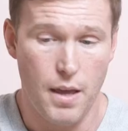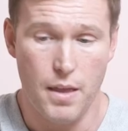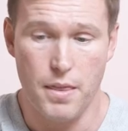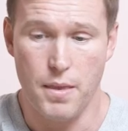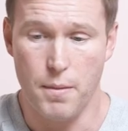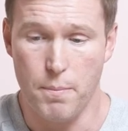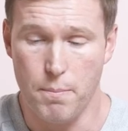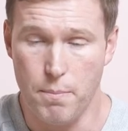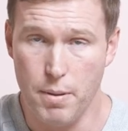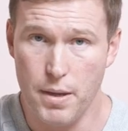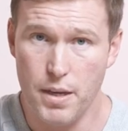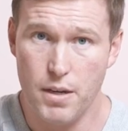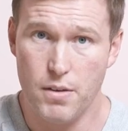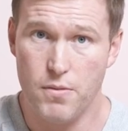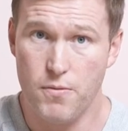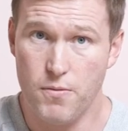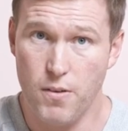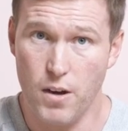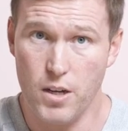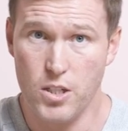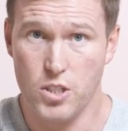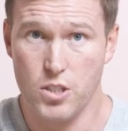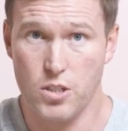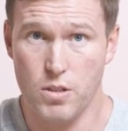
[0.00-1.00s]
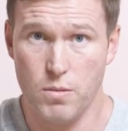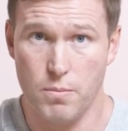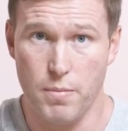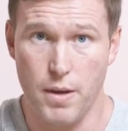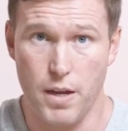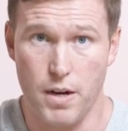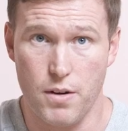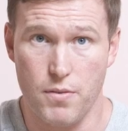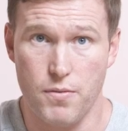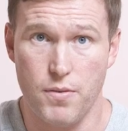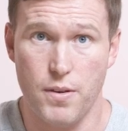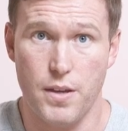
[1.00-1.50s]
the big functional
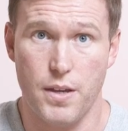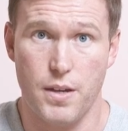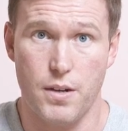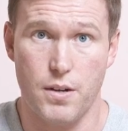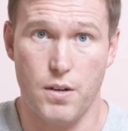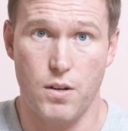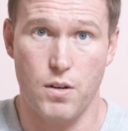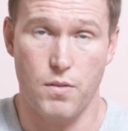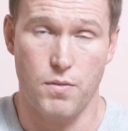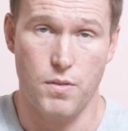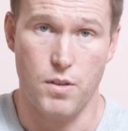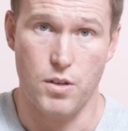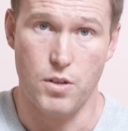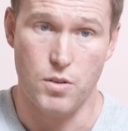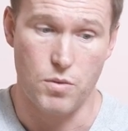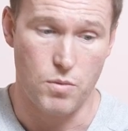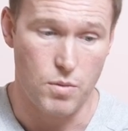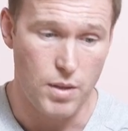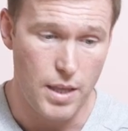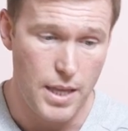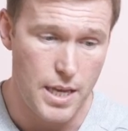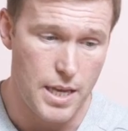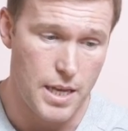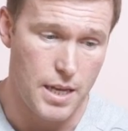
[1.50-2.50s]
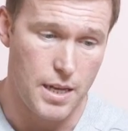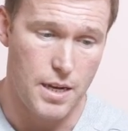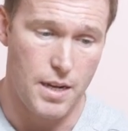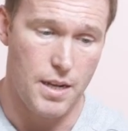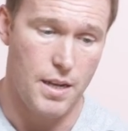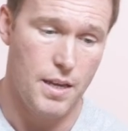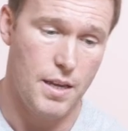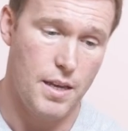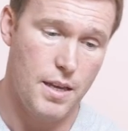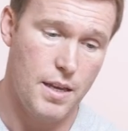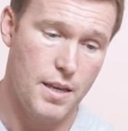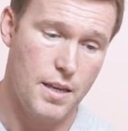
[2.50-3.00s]
benefit of the new lid
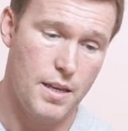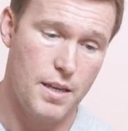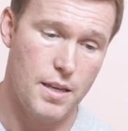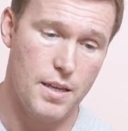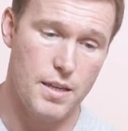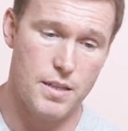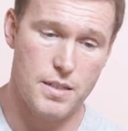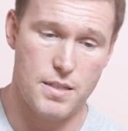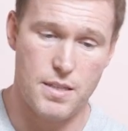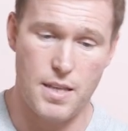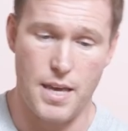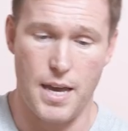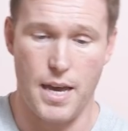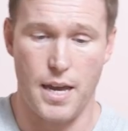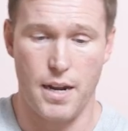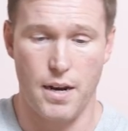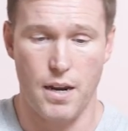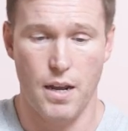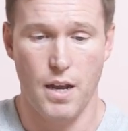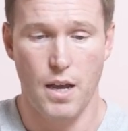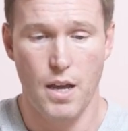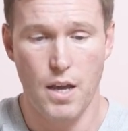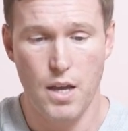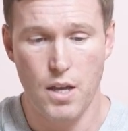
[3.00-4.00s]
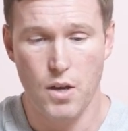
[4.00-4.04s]
is that